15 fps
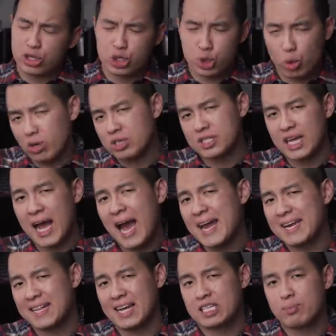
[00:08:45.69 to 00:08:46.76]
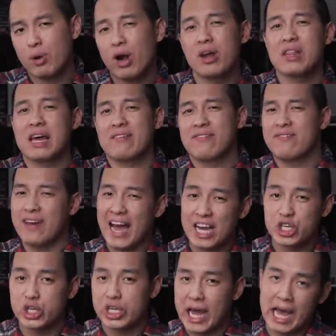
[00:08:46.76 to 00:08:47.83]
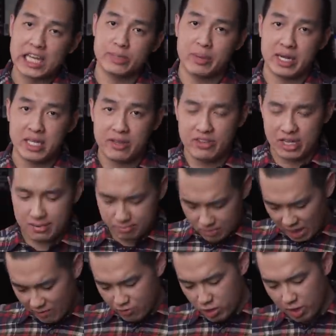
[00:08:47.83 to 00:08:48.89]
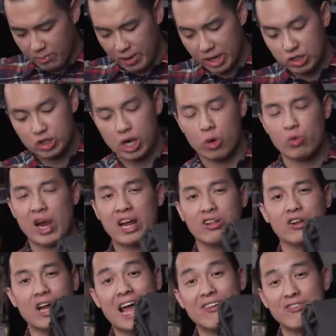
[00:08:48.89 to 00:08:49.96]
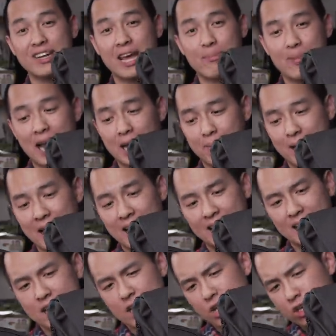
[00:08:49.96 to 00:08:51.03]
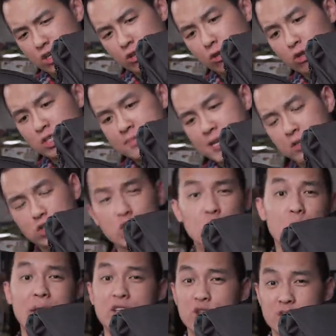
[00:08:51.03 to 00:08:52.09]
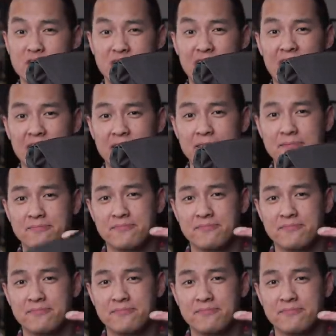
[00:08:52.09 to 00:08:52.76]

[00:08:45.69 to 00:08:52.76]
the shorter side, and that's part of that fashion aspect of it. If you compare it to a regular everyday backpack, you lose about 2 inches in height.